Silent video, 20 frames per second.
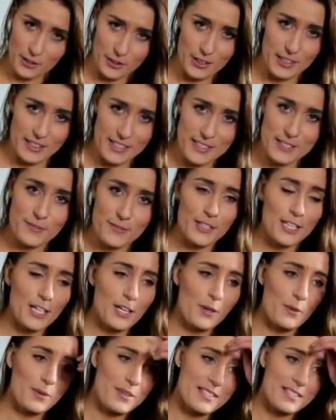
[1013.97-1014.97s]
in this
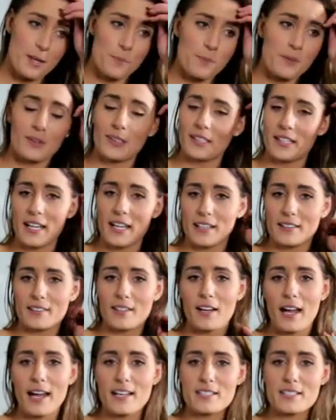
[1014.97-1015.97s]
video, someone had
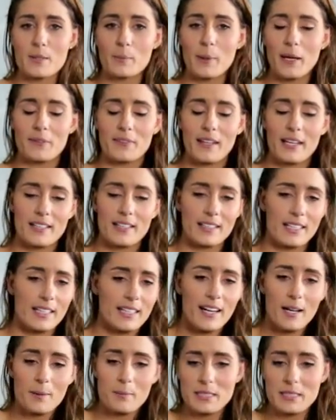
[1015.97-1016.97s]
asked about that in a
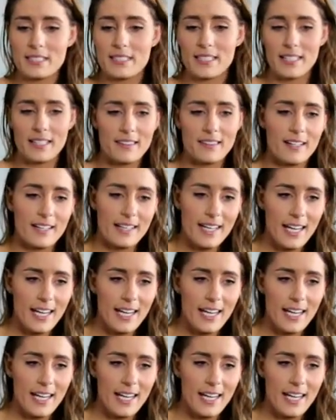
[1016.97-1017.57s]
comment and I thought,